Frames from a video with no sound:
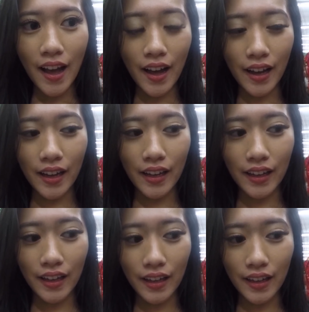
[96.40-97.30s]

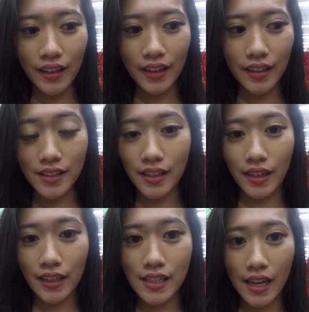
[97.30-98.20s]
I it's the
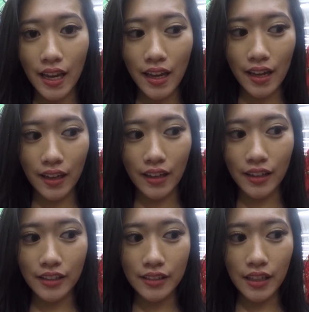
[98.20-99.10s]
next day,
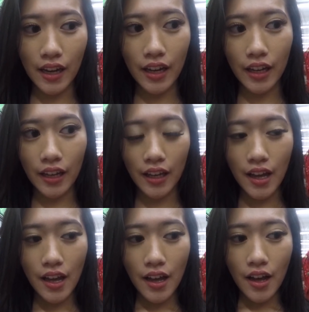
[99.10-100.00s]
and I
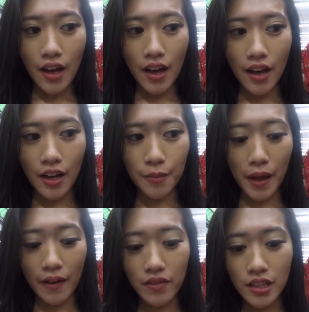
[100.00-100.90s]
um,
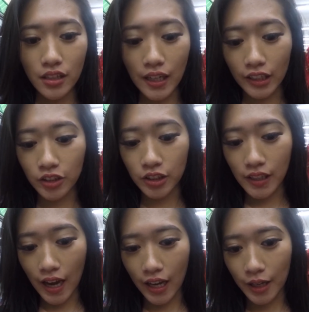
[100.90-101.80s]
have a little extra
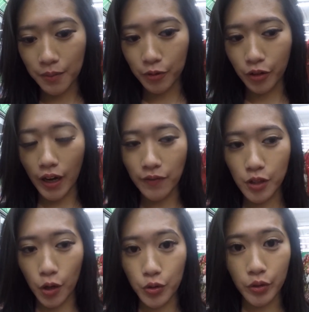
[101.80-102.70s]
time before I have
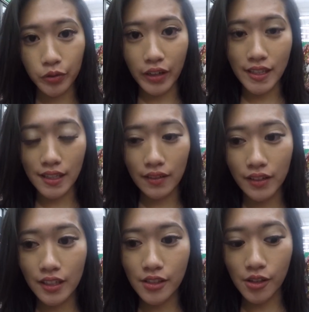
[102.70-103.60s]
to go to a
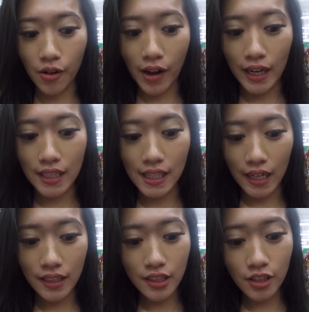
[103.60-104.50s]
Friendsgiving, so I
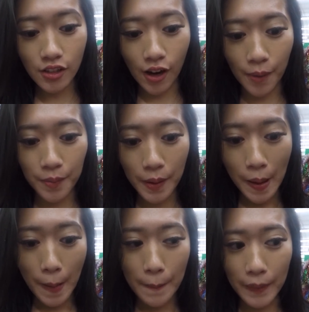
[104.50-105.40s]
decided to stop
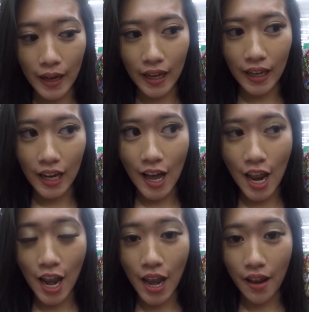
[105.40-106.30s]
by
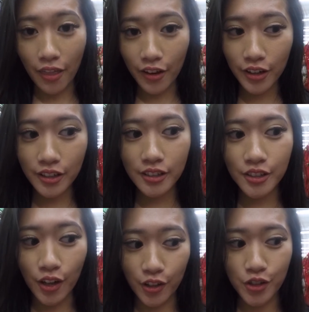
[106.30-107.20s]
another
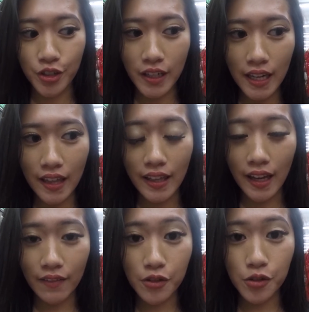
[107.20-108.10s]
Dollar Tree, and they
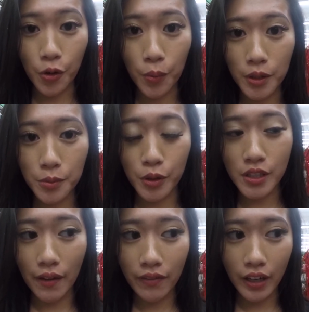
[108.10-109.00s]
have so much more
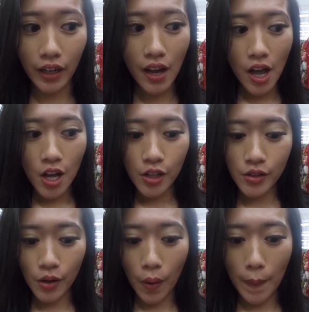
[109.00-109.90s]
stuff here,
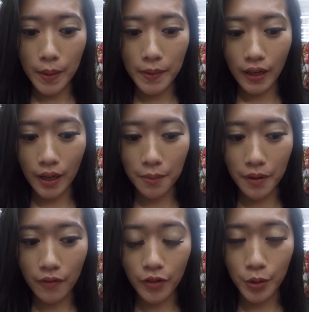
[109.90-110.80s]
so I'm gonna pick
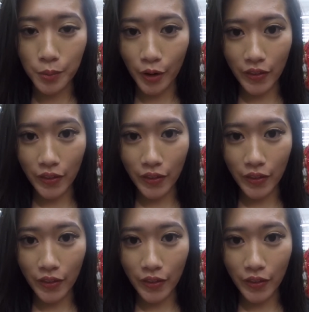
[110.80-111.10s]
up a few more